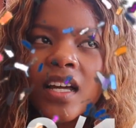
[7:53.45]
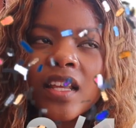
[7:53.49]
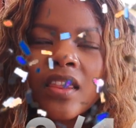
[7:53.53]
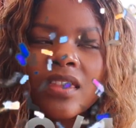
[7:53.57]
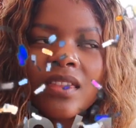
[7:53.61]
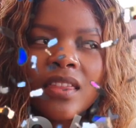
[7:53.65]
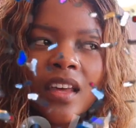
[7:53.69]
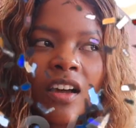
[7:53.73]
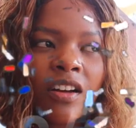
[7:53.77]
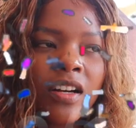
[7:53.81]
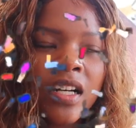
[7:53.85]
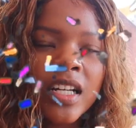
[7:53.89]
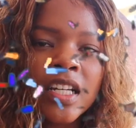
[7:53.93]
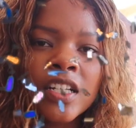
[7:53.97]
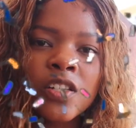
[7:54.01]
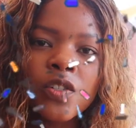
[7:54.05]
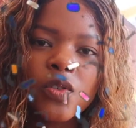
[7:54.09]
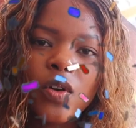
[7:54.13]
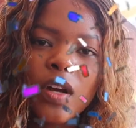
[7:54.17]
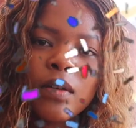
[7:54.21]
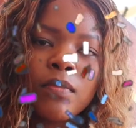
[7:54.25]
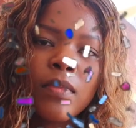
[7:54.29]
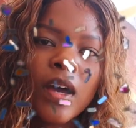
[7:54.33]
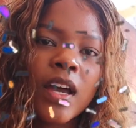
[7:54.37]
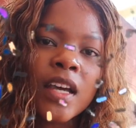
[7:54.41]
I thoroughly
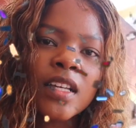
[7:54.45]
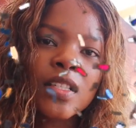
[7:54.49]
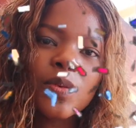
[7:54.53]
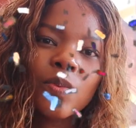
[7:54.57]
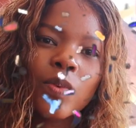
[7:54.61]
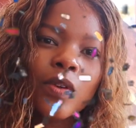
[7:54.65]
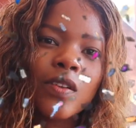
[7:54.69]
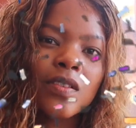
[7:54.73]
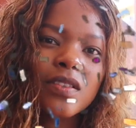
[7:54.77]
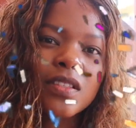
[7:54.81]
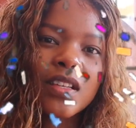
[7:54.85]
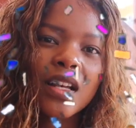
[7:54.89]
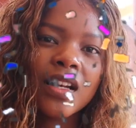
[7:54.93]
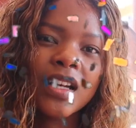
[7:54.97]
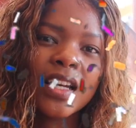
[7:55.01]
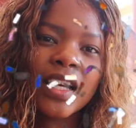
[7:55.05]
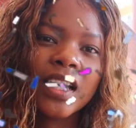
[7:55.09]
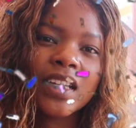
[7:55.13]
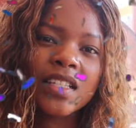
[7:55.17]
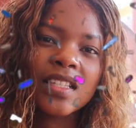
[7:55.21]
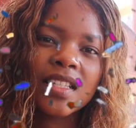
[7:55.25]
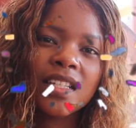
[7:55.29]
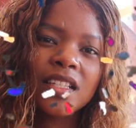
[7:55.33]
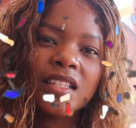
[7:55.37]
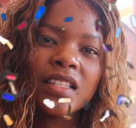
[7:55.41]
enjoyed my experience at
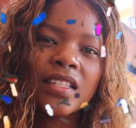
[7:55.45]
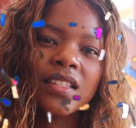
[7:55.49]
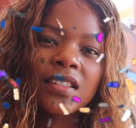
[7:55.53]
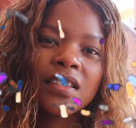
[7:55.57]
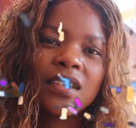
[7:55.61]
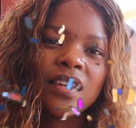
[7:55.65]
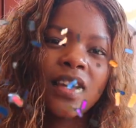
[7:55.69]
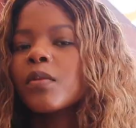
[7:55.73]
Lexi's.